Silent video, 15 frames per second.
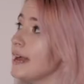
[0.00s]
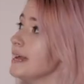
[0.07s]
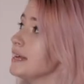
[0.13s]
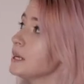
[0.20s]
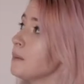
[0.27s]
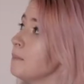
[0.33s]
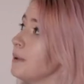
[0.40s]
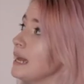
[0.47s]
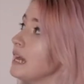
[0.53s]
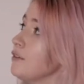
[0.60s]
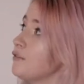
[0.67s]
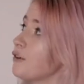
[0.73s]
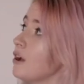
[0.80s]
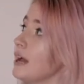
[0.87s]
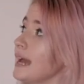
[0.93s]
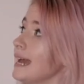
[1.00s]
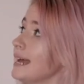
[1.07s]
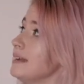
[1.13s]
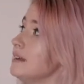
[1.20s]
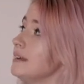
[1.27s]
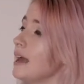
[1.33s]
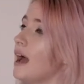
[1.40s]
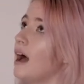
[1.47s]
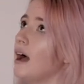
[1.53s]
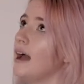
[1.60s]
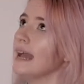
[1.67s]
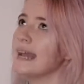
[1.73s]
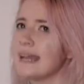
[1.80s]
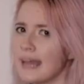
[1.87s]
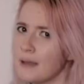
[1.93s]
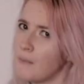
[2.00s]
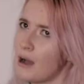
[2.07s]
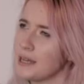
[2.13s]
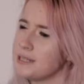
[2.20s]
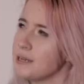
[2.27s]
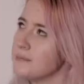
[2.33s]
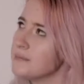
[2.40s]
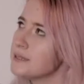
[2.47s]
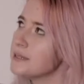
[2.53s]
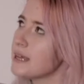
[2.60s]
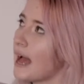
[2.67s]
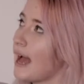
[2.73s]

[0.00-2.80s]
They compete for in-game items